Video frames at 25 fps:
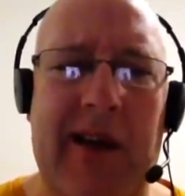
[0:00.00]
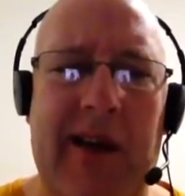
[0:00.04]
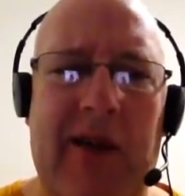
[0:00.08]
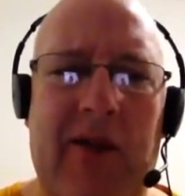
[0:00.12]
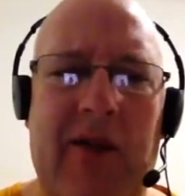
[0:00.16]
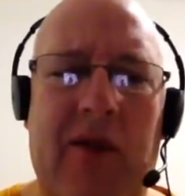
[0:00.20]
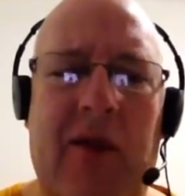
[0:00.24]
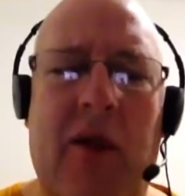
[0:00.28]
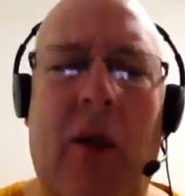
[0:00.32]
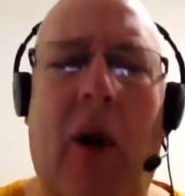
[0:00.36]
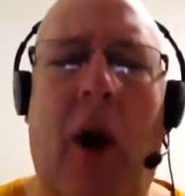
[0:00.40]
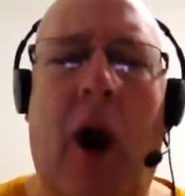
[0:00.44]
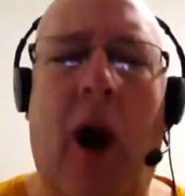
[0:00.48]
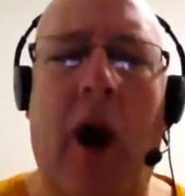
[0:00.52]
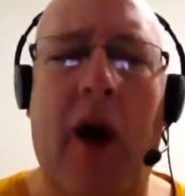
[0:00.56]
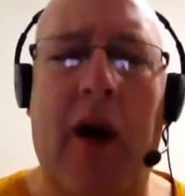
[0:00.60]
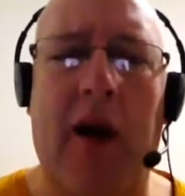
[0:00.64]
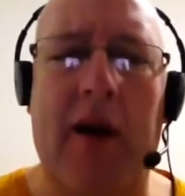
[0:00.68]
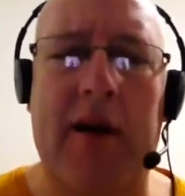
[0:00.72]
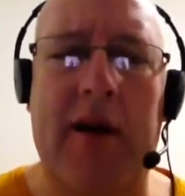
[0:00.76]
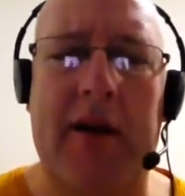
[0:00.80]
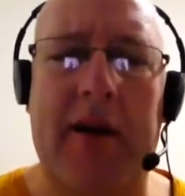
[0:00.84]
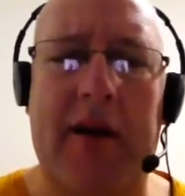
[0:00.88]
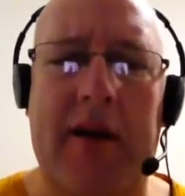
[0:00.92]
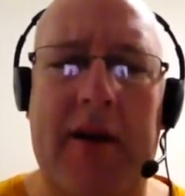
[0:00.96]

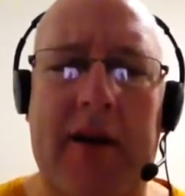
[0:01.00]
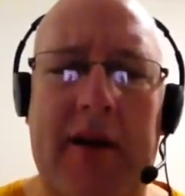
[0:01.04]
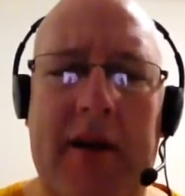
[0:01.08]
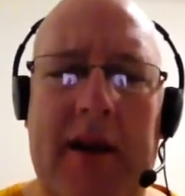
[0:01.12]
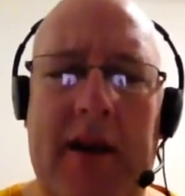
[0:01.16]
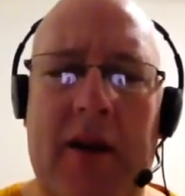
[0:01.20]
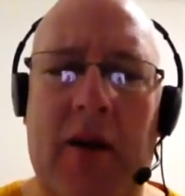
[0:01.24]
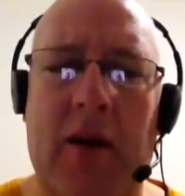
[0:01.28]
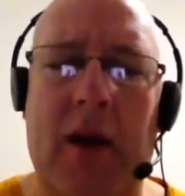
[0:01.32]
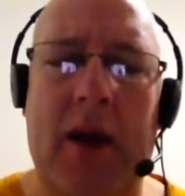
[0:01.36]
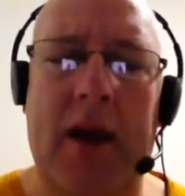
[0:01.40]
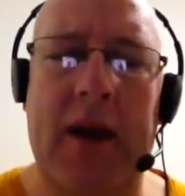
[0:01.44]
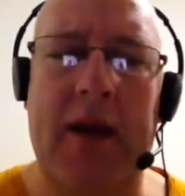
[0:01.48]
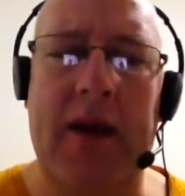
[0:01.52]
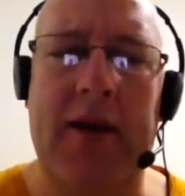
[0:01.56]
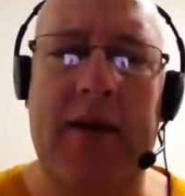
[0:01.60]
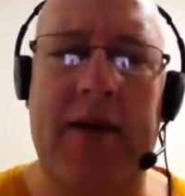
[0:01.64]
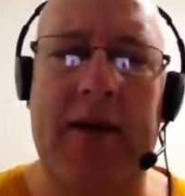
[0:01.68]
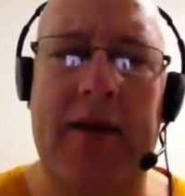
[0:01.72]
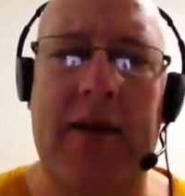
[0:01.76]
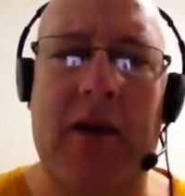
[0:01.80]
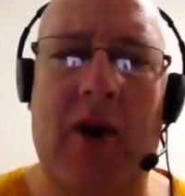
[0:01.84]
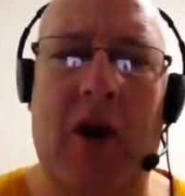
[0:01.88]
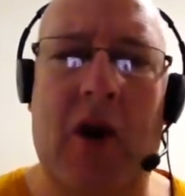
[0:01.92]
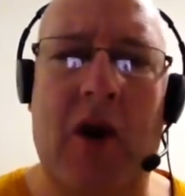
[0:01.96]
required and when
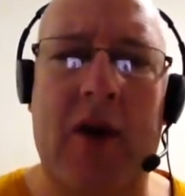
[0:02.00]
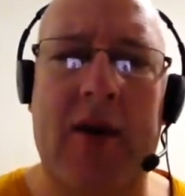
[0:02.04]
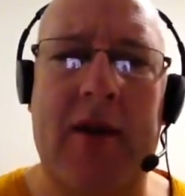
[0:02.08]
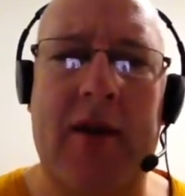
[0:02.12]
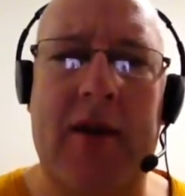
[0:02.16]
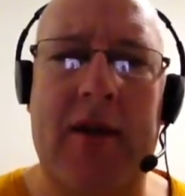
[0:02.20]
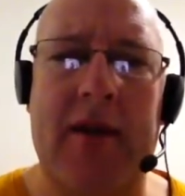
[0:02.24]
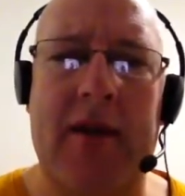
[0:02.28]
it's not,